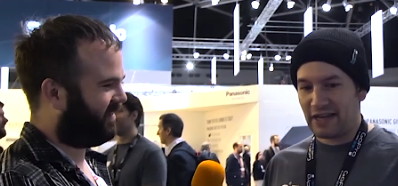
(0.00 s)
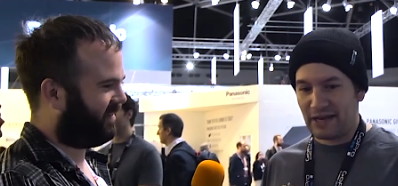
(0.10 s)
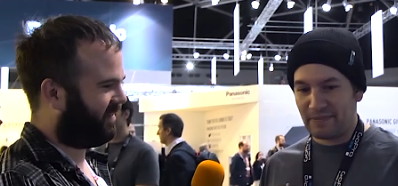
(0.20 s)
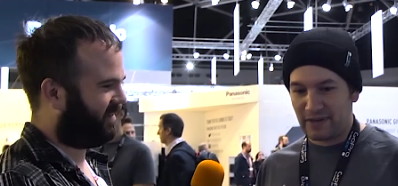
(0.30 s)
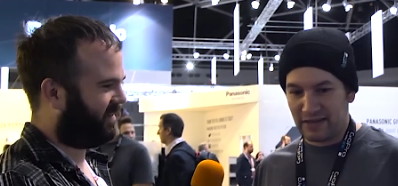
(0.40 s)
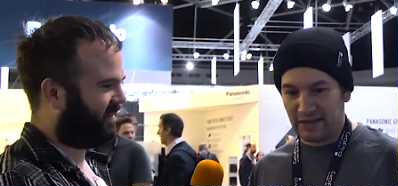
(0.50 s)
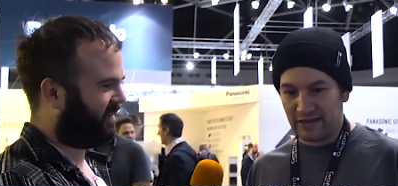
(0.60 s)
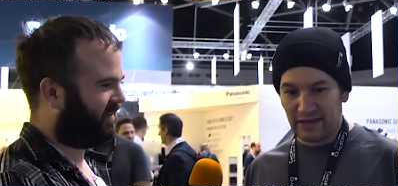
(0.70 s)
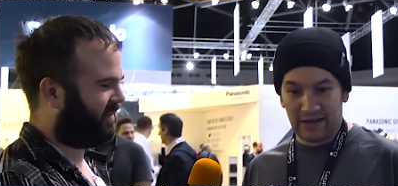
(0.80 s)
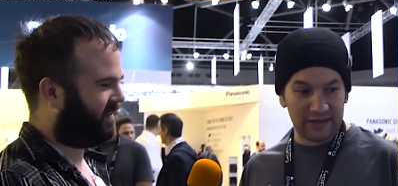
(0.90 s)
Speaker 1: um,
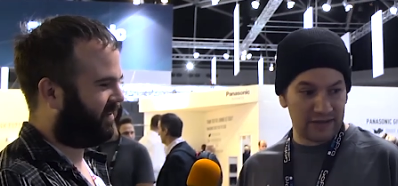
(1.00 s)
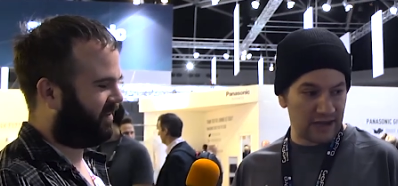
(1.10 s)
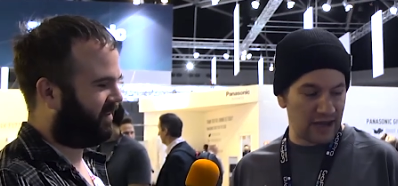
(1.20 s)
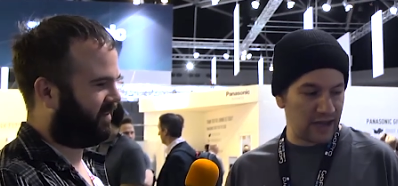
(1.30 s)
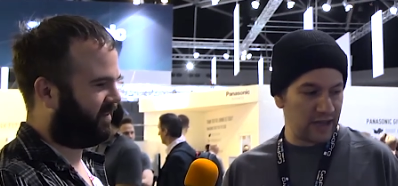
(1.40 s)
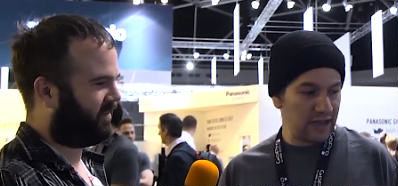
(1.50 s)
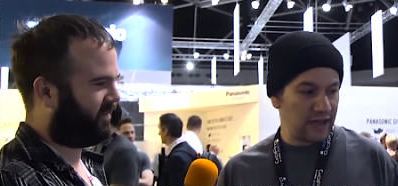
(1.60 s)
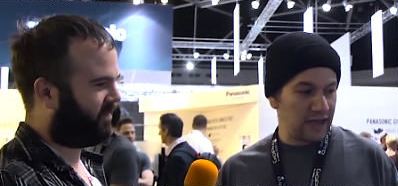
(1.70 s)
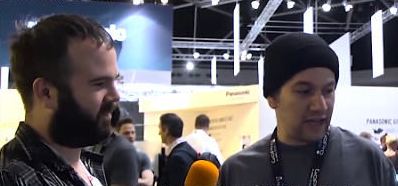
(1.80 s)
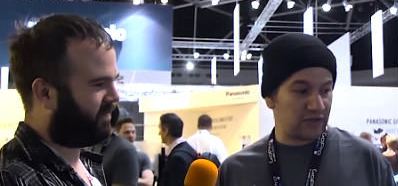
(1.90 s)
it, it, and it's uh,
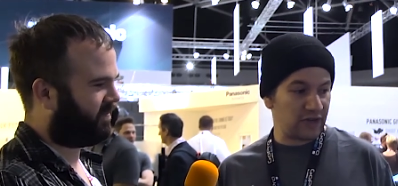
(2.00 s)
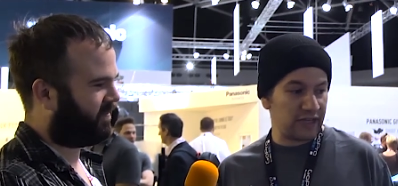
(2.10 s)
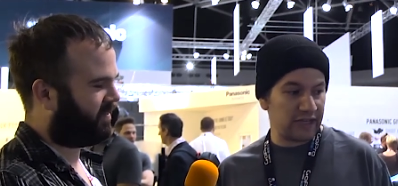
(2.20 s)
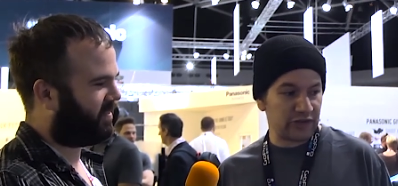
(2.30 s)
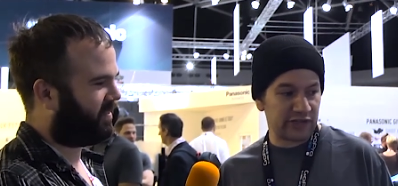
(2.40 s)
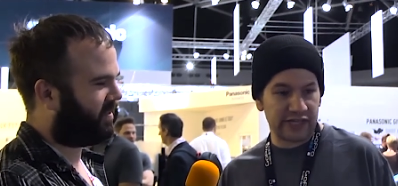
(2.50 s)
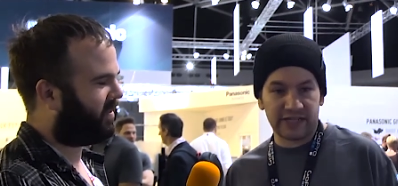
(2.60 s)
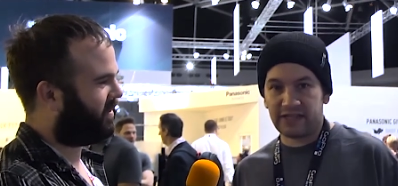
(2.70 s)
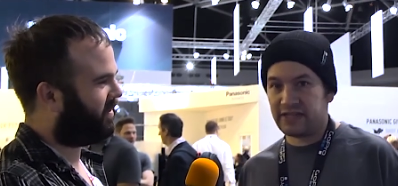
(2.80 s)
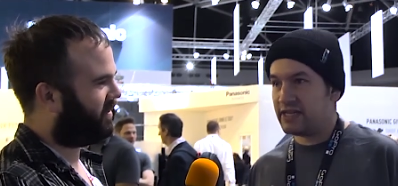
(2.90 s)
it's really interesting
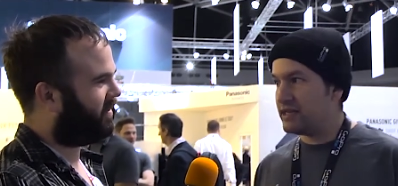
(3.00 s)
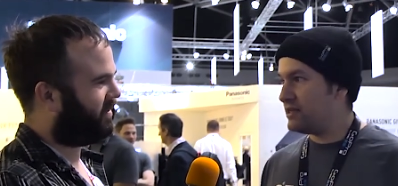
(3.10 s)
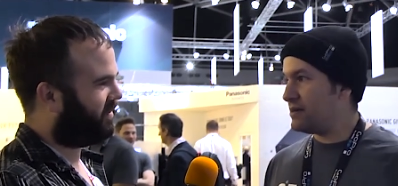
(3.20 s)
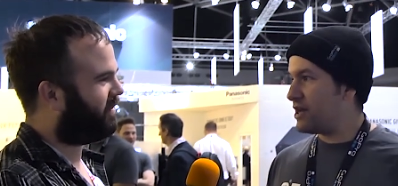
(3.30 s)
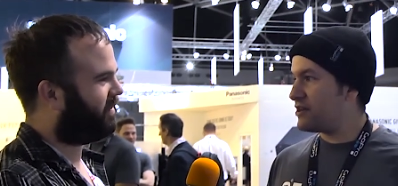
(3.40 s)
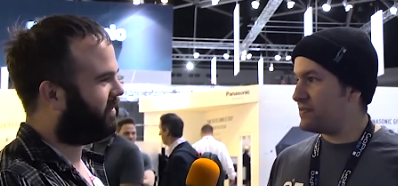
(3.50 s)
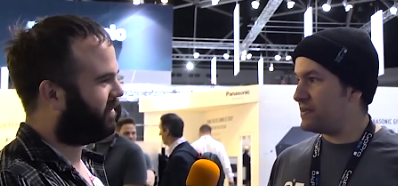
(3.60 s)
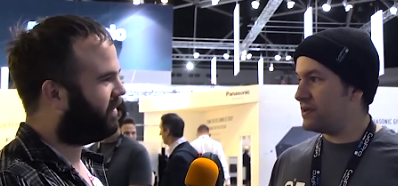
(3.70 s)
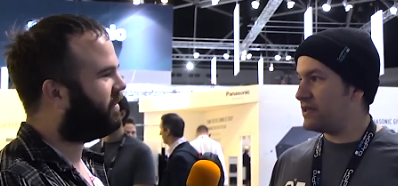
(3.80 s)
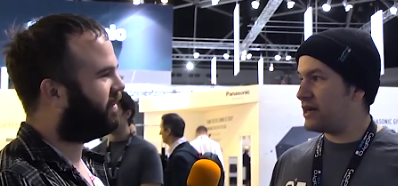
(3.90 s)
to see the amount of
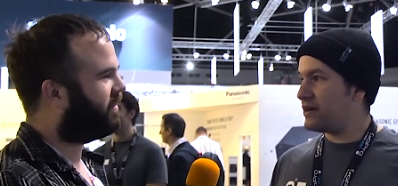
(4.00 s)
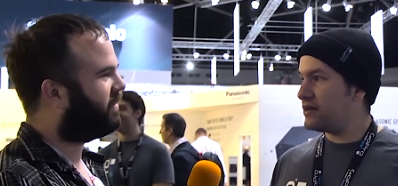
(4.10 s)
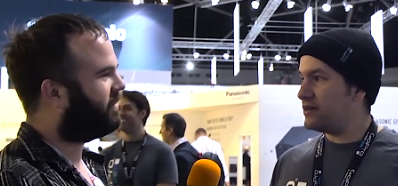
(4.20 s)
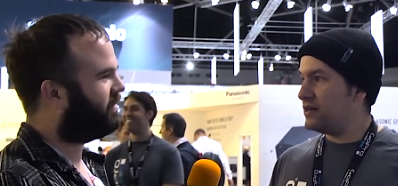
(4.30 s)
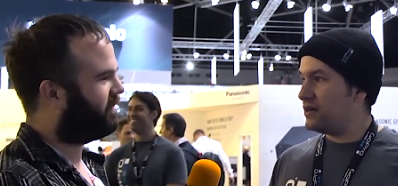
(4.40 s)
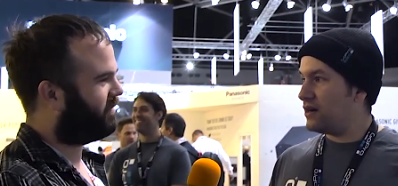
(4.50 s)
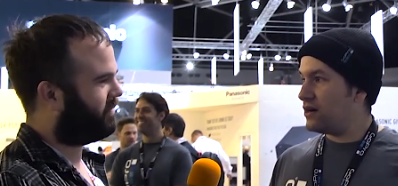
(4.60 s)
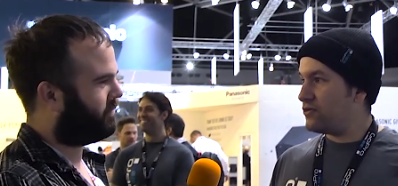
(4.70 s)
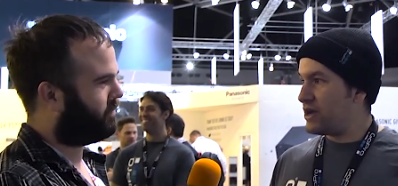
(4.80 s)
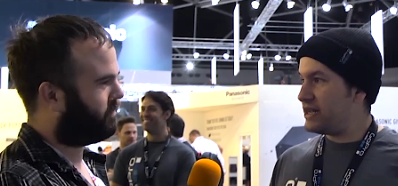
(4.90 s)
people that are
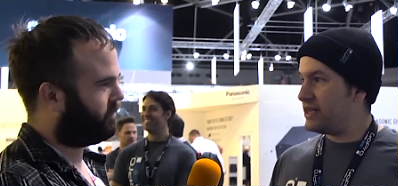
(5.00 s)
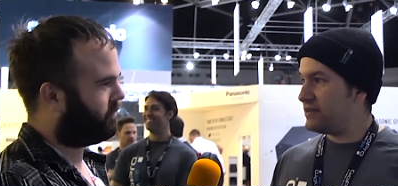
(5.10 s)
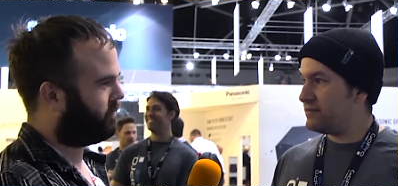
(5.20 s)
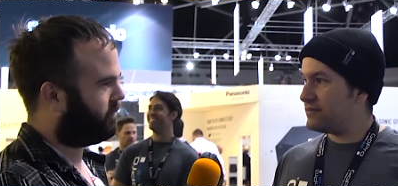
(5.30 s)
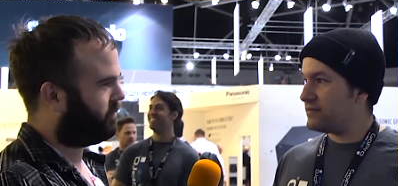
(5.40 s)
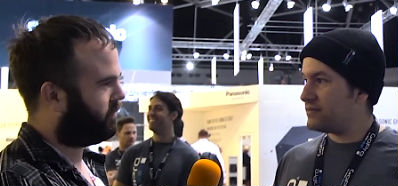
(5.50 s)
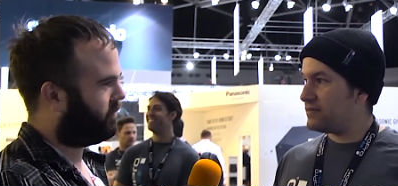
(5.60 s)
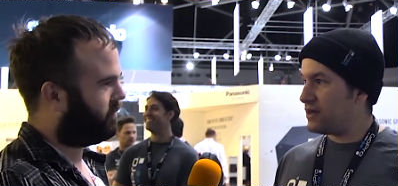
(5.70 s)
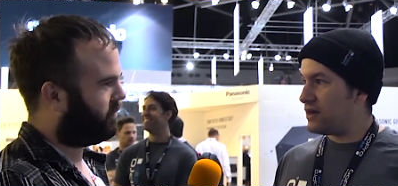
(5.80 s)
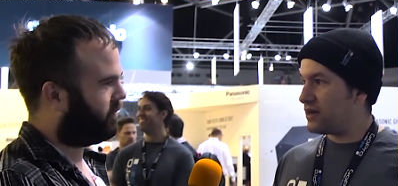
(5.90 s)
are already
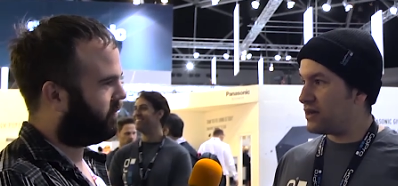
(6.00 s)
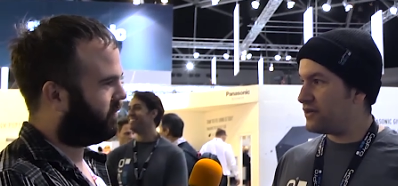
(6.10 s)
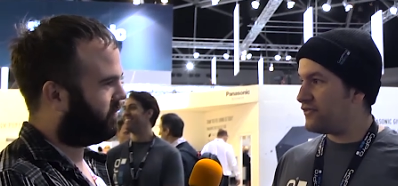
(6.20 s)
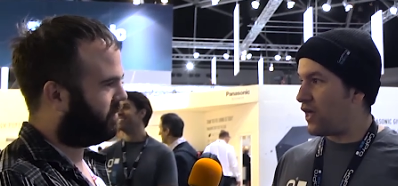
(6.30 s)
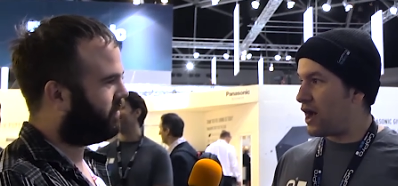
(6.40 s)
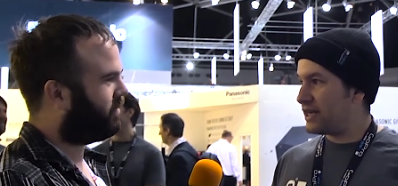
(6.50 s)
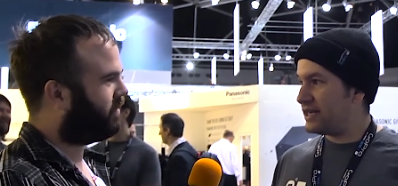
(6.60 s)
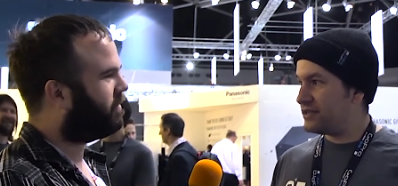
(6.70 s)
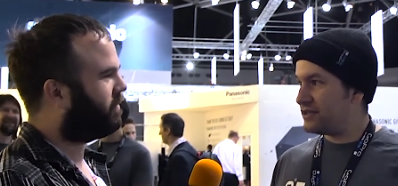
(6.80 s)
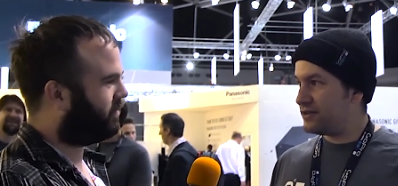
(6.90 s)
uh, kind of
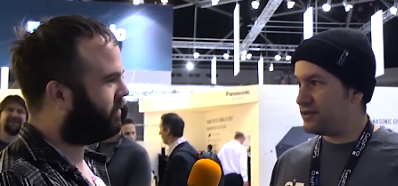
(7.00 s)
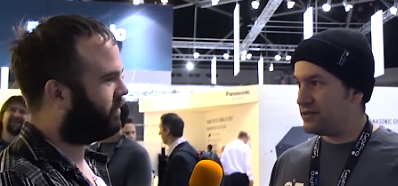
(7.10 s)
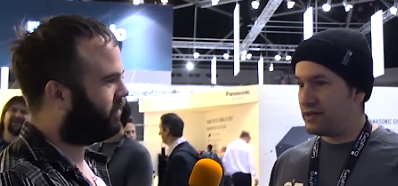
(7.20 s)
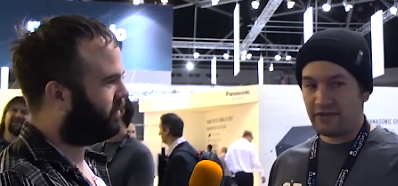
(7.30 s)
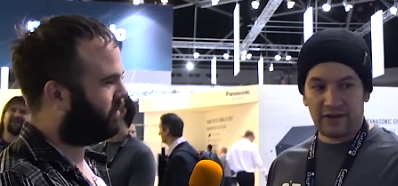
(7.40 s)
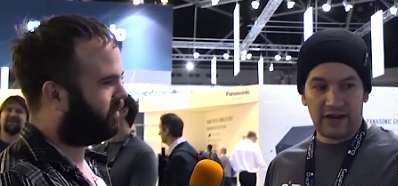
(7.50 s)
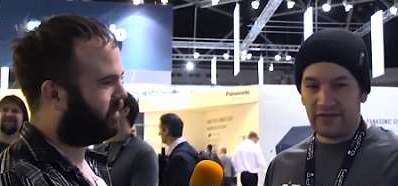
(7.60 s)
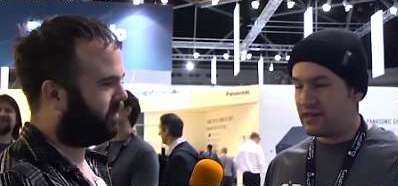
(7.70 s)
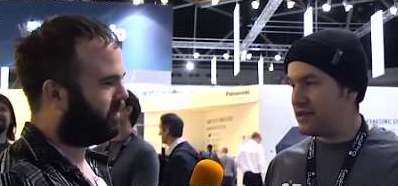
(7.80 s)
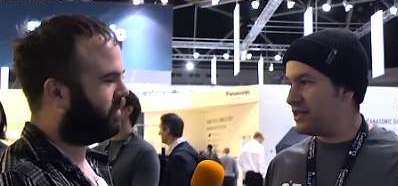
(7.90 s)
flocking to get their
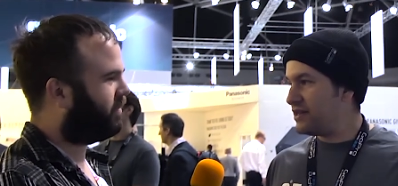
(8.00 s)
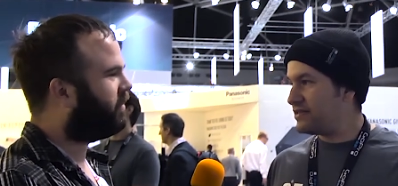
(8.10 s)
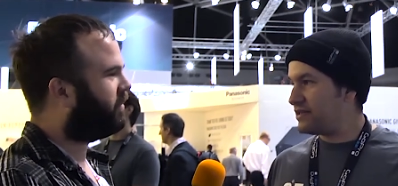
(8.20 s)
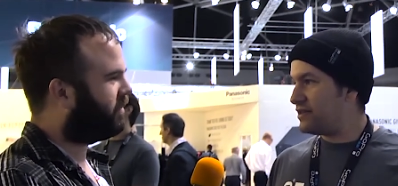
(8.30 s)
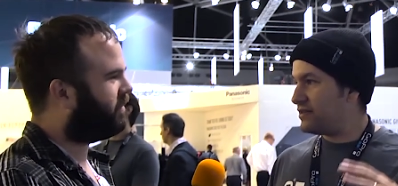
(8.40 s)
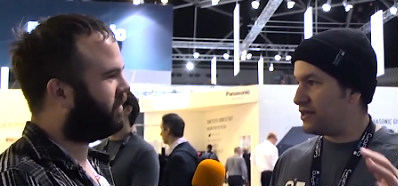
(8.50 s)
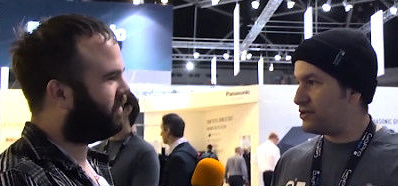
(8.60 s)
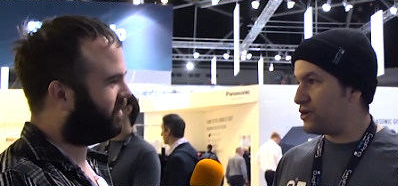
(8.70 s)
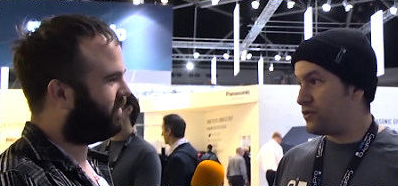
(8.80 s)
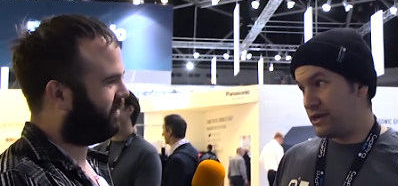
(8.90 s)
hands on this and, mm-hmm.
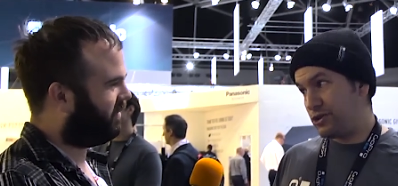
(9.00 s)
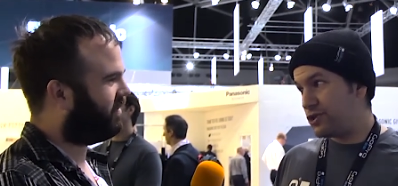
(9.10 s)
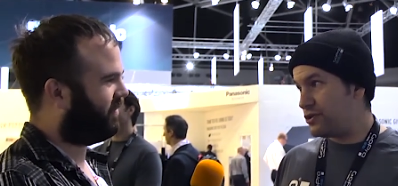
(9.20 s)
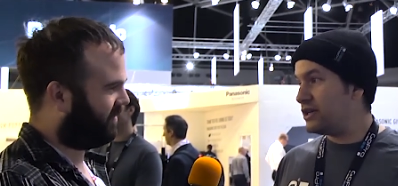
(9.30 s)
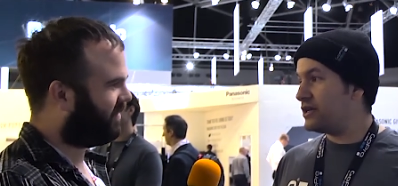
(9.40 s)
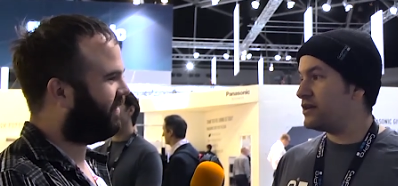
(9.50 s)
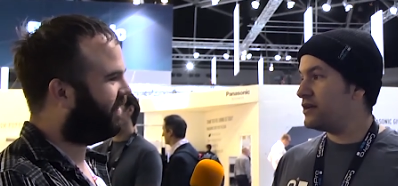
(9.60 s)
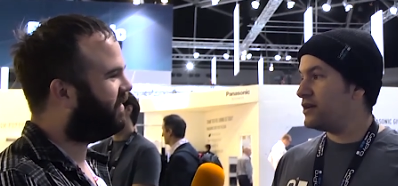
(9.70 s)
and already shooting